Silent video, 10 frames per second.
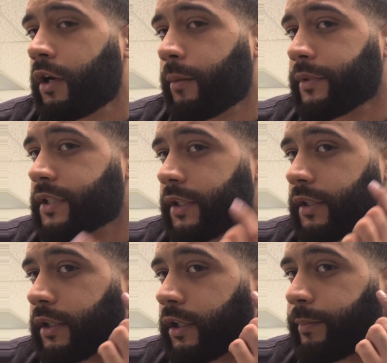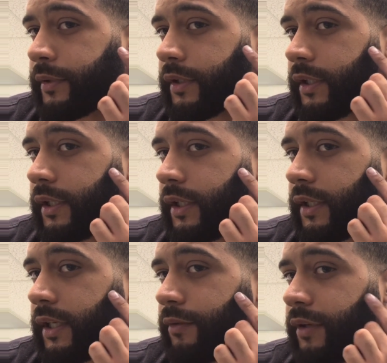I'm gonna take the clip and
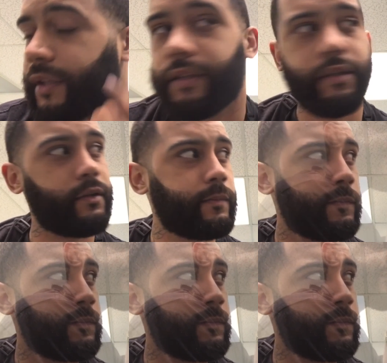hit that right there.